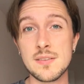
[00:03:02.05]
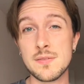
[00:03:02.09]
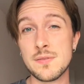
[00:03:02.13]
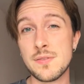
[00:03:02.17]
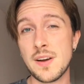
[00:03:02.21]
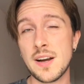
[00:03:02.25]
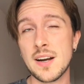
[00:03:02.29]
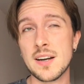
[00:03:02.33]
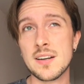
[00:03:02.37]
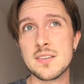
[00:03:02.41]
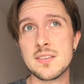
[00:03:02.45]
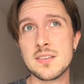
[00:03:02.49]
In
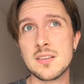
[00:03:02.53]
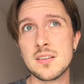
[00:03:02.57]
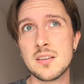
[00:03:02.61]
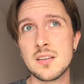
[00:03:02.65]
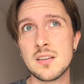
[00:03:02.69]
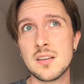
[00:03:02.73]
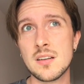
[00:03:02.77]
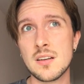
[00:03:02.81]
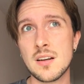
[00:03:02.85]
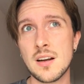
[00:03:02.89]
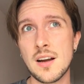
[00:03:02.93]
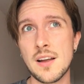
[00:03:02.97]
fact,
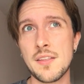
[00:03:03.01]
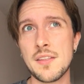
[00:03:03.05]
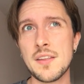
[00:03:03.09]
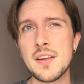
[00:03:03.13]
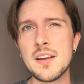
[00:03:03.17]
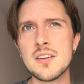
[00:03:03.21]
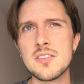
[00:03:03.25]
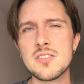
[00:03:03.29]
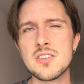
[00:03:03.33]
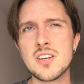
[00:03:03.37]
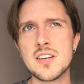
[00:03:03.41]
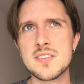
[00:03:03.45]
I
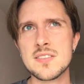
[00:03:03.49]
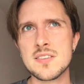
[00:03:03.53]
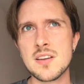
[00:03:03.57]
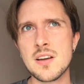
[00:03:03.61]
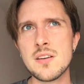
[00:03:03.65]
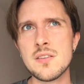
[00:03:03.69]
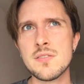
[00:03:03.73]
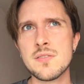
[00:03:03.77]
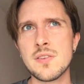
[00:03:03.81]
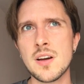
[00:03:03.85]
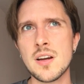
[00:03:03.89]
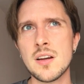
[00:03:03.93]
think just
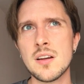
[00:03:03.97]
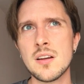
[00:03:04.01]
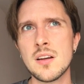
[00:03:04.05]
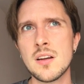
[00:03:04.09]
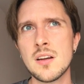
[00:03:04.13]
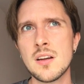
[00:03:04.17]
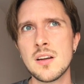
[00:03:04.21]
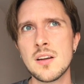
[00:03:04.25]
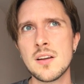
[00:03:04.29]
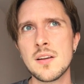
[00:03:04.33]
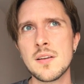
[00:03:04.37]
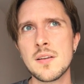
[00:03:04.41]
over,
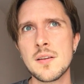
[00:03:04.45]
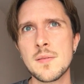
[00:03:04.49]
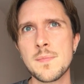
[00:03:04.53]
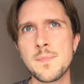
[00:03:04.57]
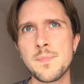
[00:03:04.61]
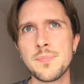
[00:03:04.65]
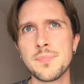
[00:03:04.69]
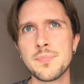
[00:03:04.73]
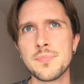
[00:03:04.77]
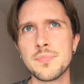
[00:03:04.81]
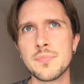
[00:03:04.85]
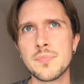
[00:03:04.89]

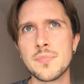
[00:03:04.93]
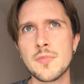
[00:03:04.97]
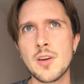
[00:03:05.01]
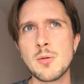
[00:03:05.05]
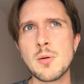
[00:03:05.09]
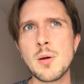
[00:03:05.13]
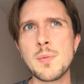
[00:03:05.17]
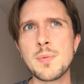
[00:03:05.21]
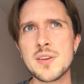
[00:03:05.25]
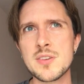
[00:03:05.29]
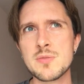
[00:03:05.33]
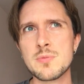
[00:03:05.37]
or
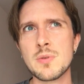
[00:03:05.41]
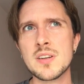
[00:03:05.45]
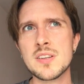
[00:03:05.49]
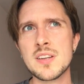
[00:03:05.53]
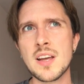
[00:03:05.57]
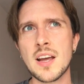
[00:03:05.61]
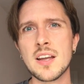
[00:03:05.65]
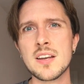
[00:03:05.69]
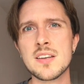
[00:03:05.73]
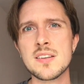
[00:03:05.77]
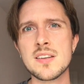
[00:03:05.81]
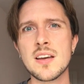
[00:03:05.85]
maybe it's 1
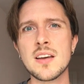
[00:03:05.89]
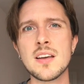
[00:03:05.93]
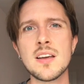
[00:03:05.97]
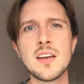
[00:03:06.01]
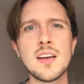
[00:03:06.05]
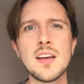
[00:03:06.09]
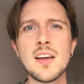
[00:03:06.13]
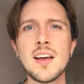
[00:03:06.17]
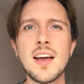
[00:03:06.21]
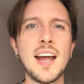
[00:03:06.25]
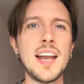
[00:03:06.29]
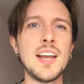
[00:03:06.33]
day under.
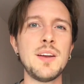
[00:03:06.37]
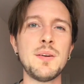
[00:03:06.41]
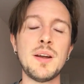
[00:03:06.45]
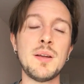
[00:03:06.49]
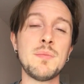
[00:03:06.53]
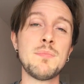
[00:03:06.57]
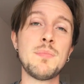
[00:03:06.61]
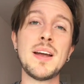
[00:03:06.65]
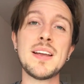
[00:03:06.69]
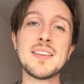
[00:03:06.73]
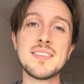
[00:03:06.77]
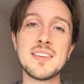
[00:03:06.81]
Anyway,
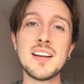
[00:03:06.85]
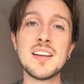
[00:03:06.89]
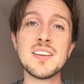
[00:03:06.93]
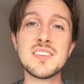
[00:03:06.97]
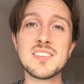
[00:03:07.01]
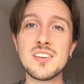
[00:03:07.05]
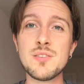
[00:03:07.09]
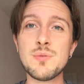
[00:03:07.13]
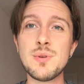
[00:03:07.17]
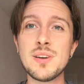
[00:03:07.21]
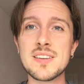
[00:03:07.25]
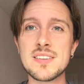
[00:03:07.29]
basically
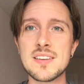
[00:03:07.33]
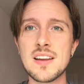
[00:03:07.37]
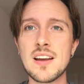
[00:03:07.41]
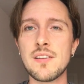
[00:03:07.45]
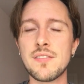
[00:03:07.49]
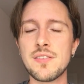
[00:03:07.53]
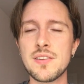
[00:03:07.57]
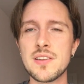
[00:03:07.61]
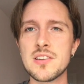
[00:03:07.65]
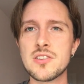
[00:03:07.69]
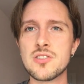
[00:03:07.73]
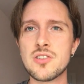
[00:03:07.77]
2 weeks now
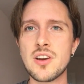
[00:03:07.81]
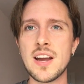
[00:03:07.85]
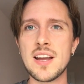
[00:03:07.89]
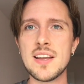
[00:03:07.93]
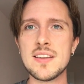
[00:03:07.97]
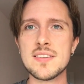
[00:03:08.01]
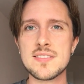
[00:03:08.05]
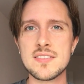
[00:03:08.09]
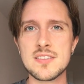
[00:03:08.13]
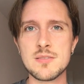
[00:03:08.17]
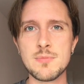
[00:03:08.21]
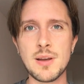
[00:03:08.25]
for the
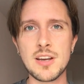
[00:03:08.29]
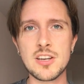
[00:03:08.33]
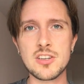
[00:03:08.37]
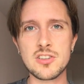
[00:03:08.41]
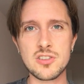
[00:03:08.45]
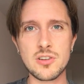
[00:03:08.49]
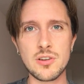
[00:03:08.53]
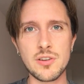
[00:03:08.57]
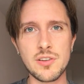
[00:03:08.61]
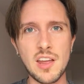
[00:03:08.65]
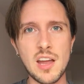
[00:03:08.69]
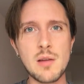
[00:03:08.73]
trays, to make
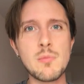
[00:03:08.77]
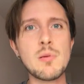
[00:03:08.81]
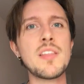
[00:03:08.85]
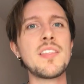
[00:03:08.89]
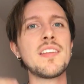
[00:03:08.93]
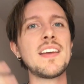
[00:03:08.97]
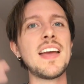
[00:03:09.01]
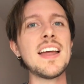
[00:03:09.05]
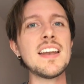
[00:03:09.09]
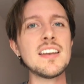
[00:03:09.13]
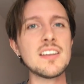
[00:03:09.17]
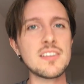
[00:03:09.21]
sure that I'm at
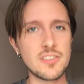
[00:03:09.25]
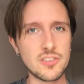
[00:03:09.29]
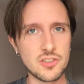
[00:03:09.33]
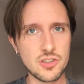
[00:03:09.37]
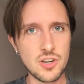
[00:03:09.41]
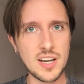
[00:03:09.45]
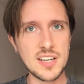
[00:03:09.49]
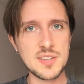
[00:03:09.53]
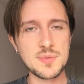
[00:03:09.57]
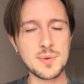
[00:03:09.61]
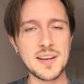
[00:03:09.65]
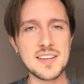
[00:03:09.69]
the end of
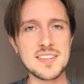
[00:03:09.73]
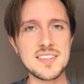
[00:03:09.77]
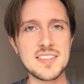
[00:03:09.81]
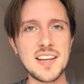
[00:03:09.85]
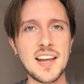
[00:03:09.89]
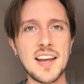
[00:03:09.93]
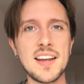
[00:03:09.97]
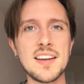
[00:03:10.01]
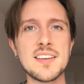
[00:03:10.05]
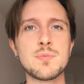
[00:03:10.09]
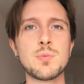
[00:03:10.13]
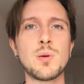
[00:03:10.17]
tray
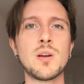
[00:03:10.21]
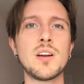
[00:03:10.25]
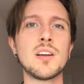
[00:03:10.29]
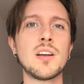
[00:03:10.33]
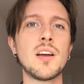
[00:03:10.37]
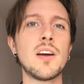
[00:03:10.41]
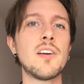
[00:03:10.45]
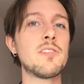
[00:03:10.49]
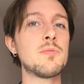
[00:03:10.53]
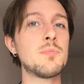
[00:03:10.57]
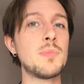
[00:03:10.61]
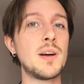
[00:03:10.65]
28 when I
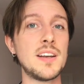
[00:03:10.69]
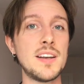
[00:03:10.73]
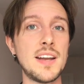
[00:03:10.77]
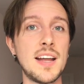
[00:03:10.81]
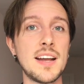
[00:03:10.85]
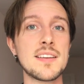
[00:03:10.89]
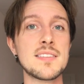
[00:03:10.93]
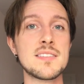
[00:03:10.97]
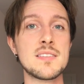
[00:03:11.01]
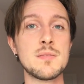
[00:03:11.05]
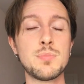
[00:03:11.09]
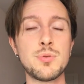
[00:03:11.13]
go for my
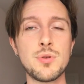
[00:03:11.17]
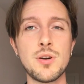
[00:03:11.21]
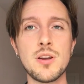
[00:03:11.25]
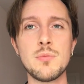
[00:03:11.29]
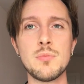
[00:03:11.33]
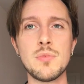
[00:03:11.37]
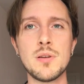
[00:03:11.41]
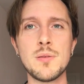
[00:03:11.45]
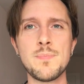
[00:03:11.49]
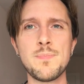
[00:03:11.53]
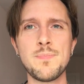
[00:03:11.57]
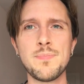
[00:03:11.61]
next
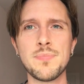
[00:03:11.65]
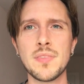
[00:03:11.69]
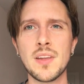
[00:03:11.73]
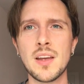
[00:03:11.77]
appointment.